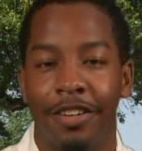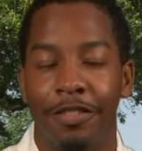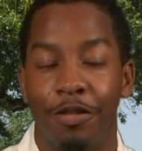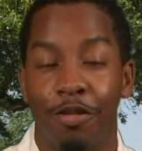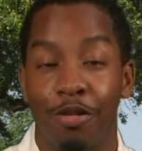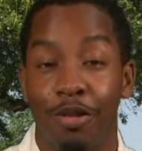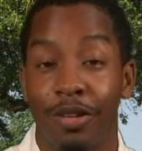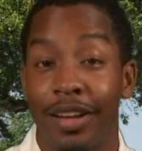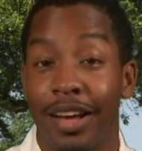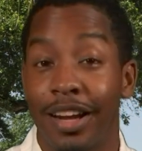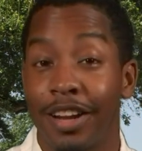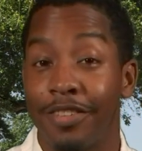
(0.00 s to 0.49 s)

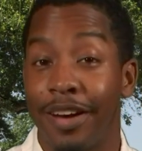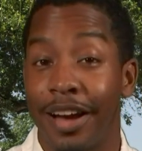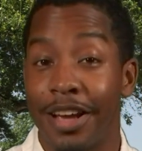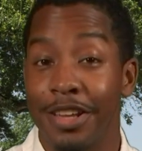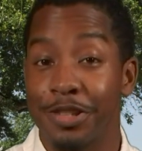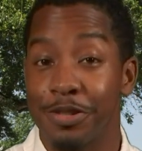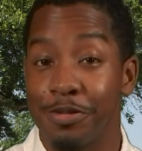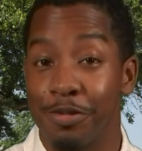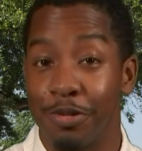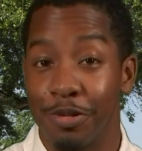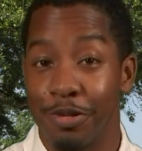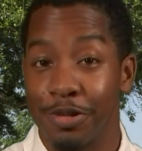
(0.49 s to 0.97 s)
For a lot of
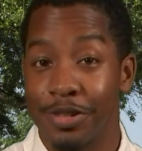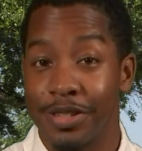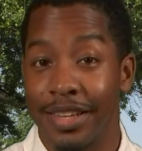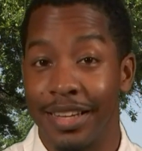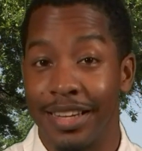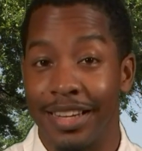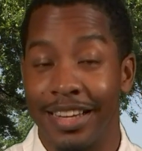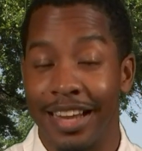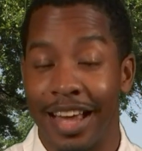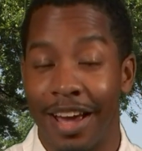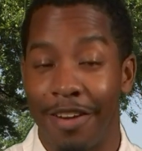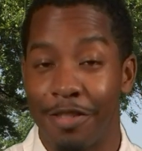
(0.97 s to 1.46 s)
high schoolers,
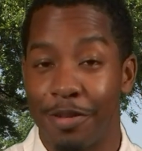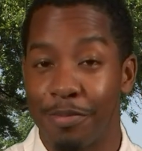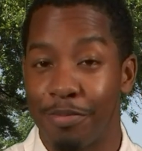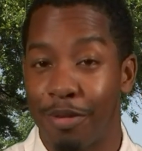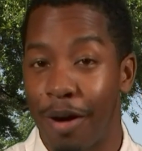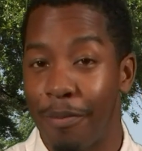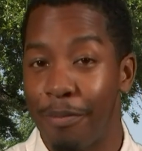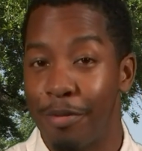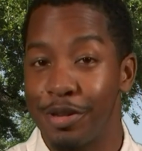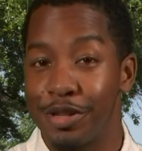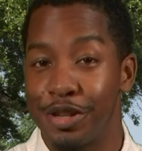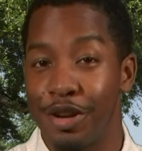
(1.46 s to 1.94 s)
they didn't have the
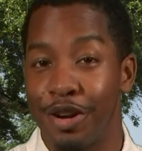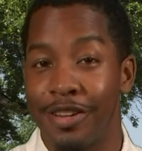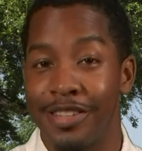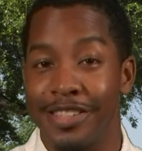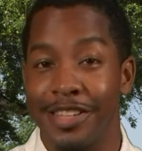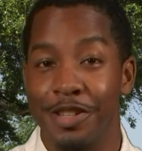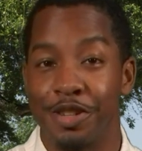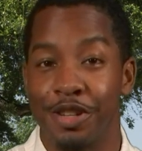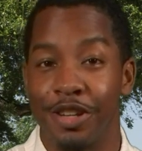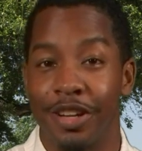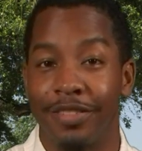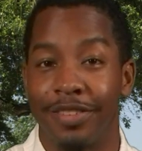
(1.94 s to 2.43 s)
proper
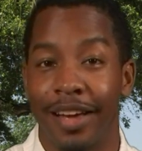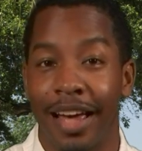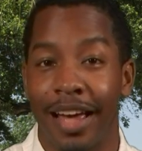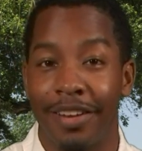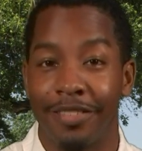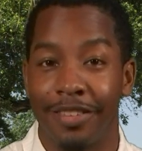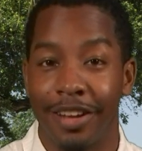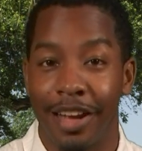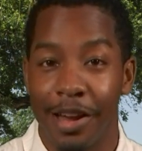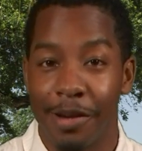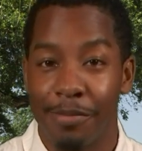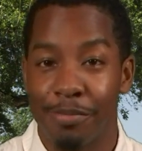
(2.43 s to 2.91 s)
transition of
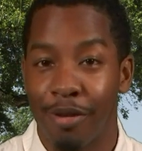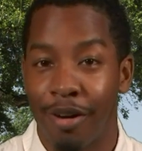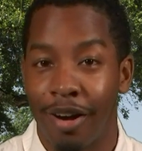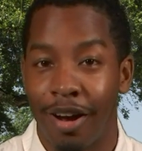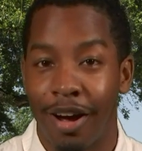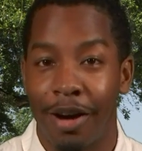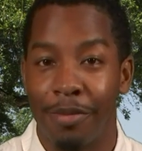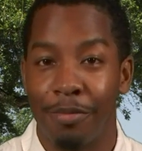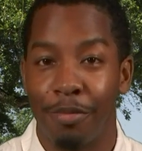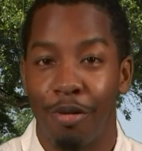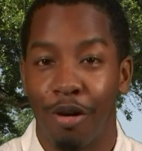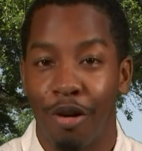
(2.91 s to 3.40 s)
having a
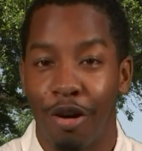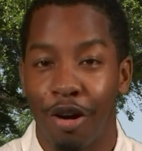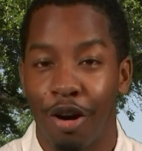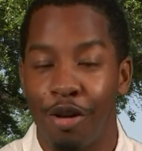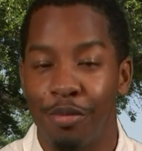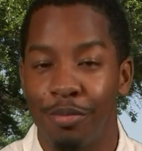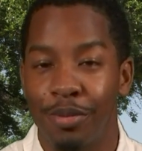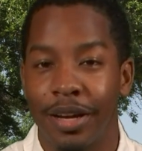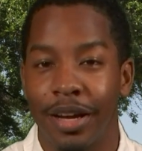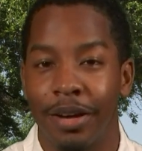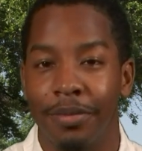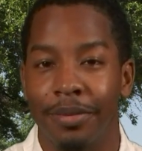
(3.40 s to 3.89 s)
prom or
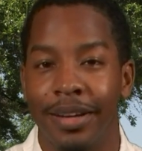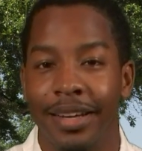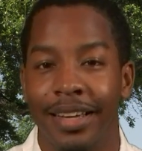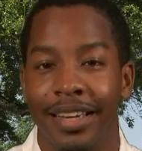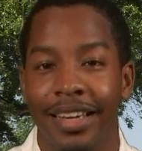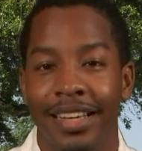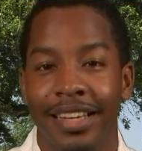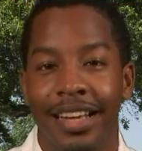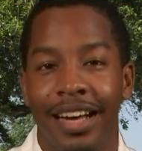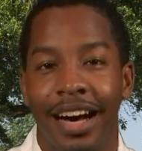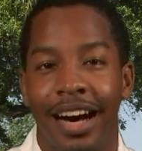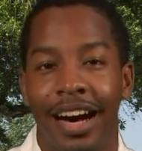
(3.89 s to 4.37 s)

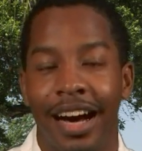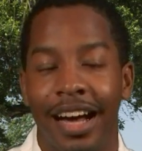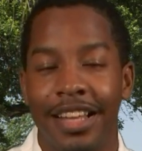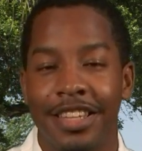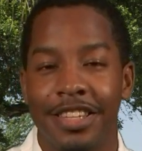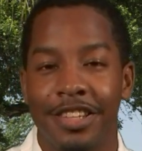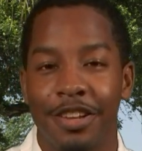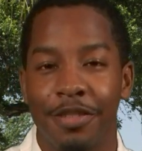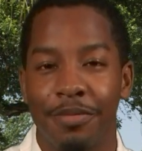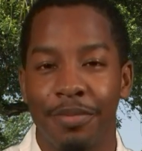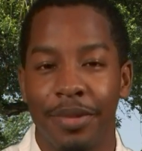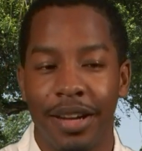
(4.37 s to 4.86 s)
homecoming.
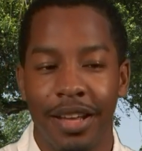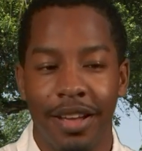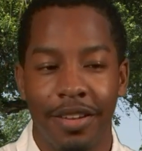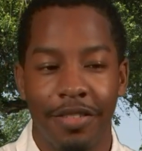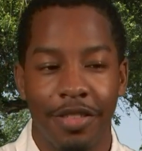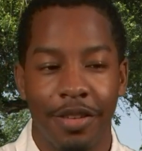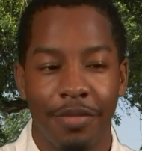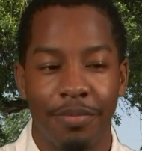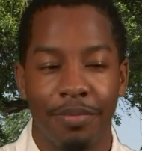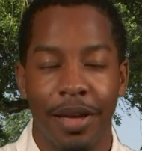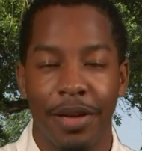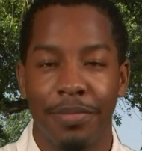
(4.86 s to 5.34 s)
And so many
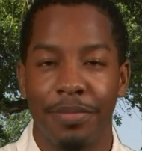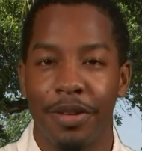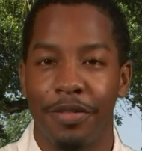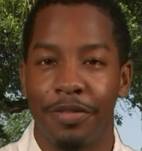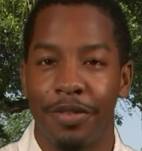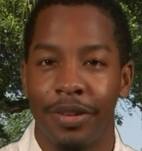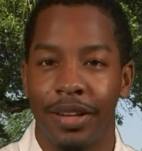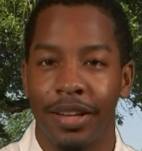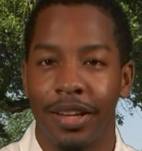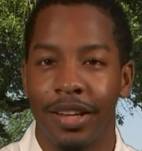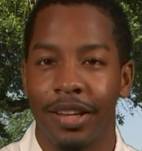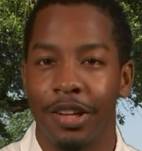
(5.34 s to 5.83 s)
of them may be
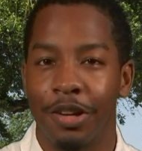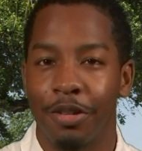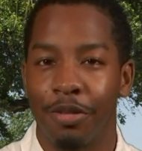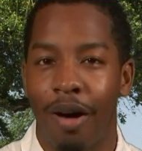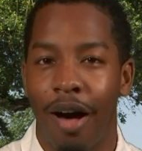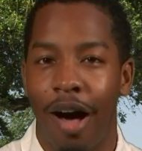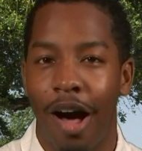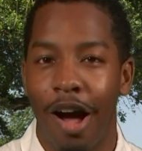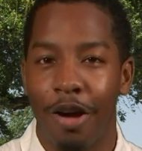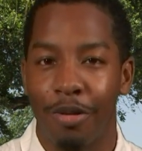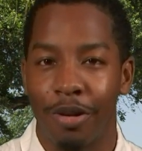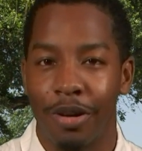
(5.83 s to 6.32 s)
feeling a
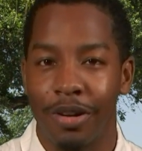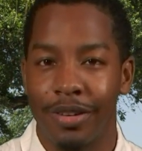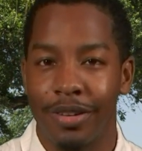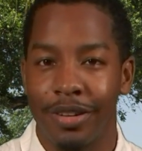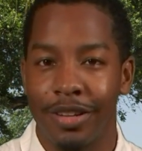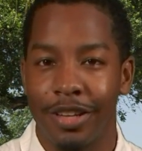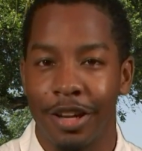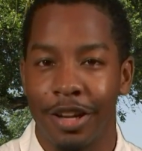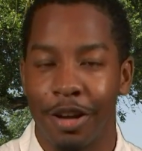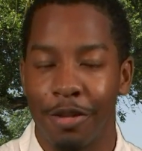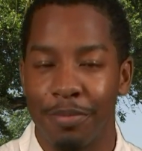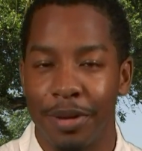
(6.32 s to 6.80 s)
little
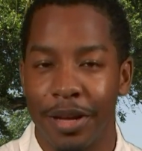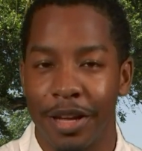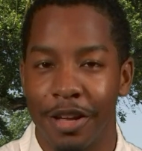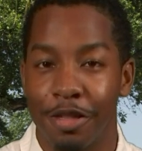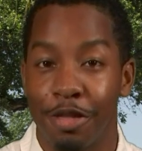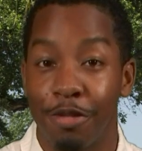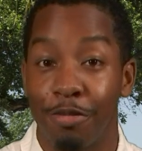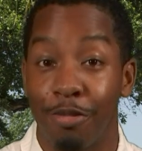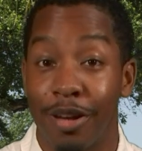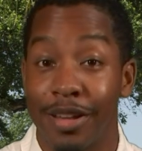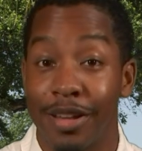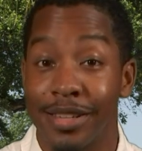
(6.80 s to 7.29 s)
awkward, you know,
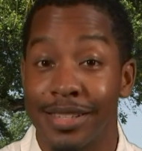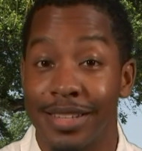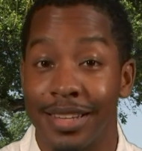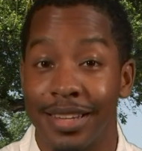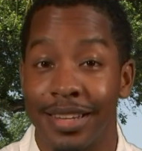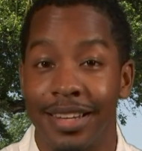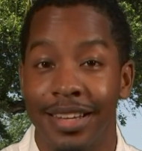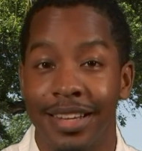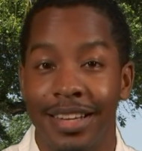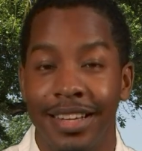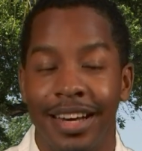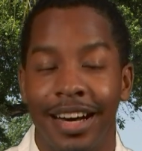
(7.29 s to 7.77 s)
being
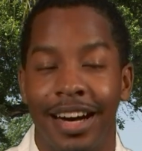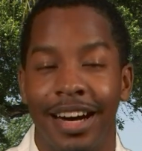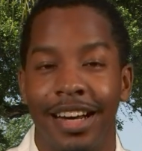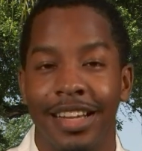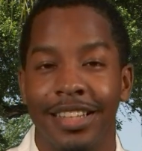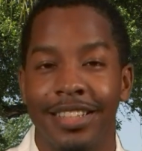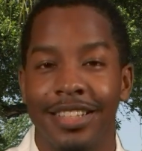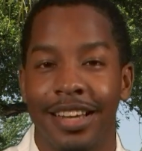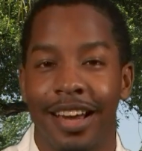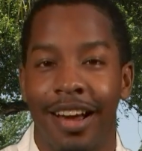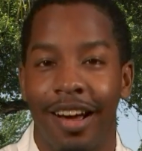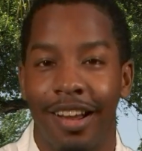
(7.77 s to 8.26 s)
thrusted
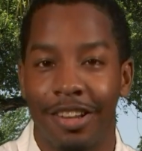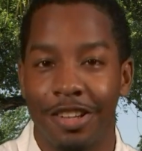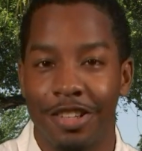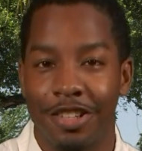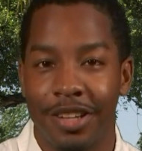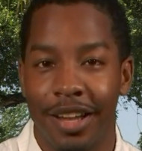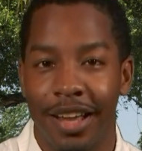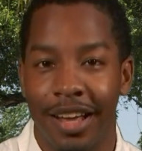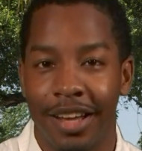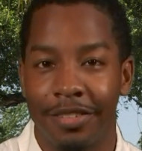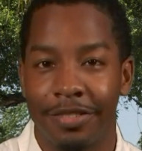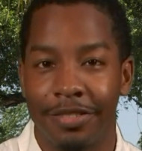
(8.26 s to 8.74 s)
into
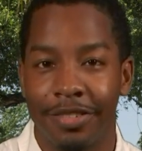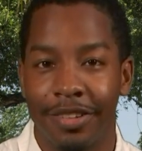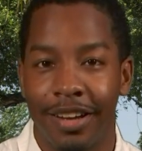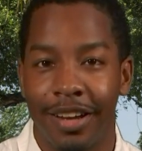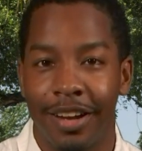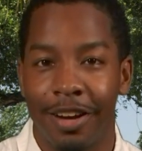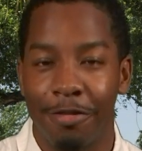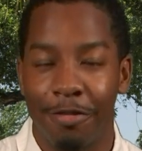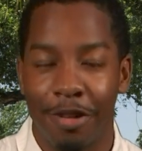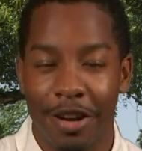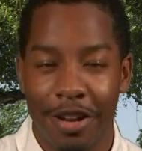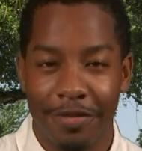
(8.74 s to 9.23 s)
college life.
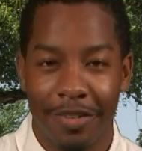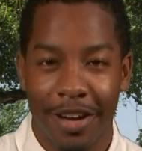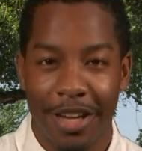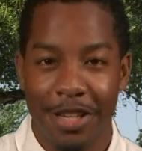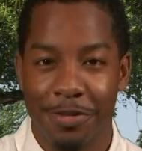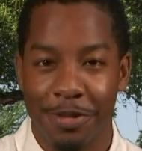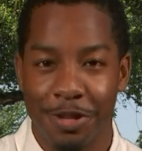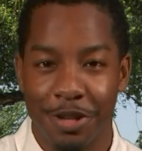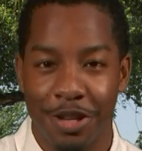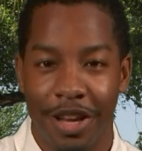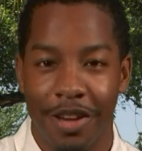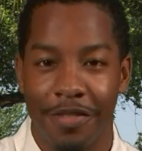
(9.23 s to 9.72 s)
What
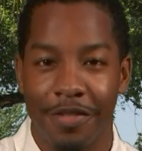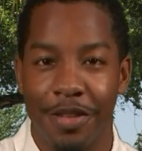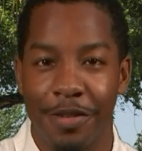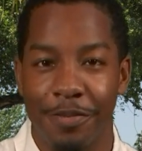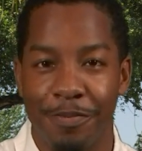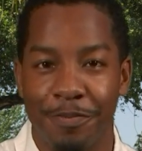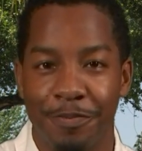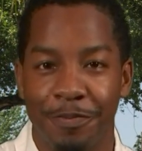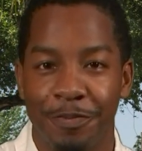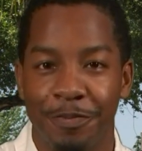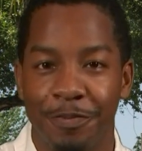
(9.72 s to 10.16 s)
advice would you give them?